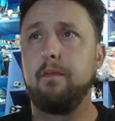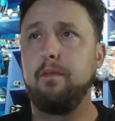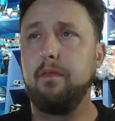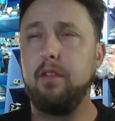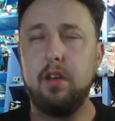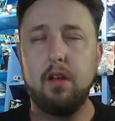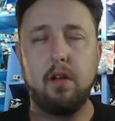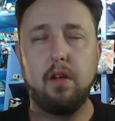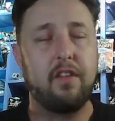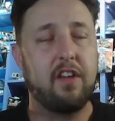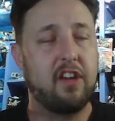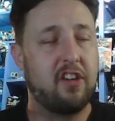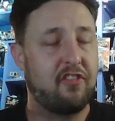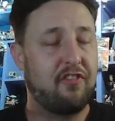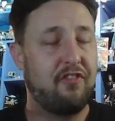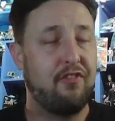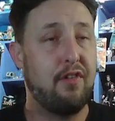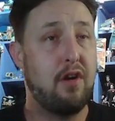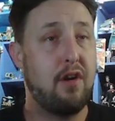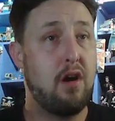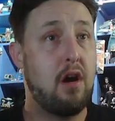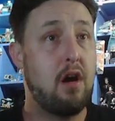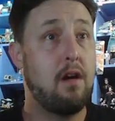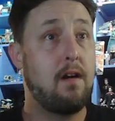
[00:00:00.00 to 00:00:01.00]
these
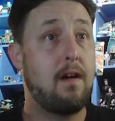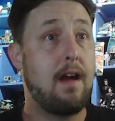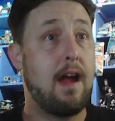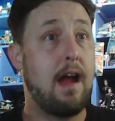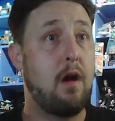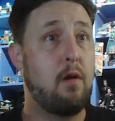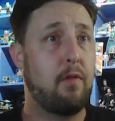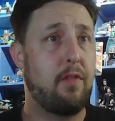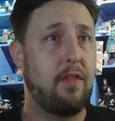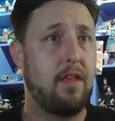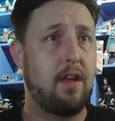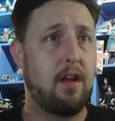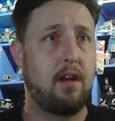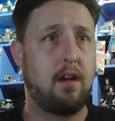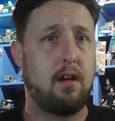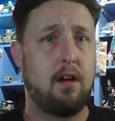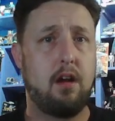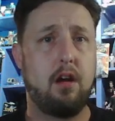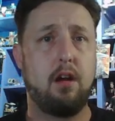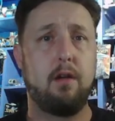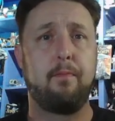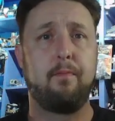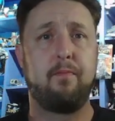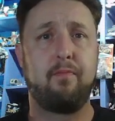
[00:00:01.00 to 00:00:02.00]
far out
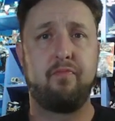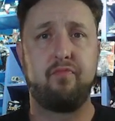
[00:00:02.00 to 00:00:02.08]
there,